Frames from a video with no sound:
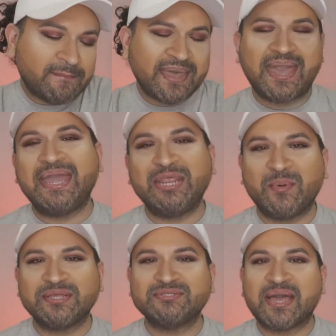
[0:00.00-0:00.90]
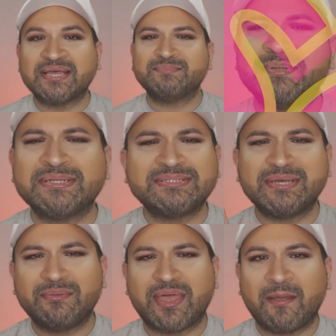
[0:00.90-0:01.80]
But anyways, you guys, but
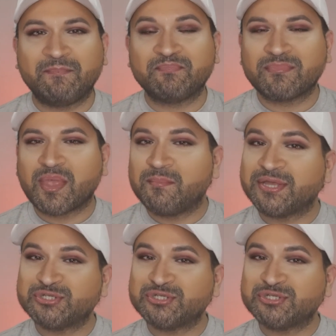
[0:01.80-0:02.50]
until then, make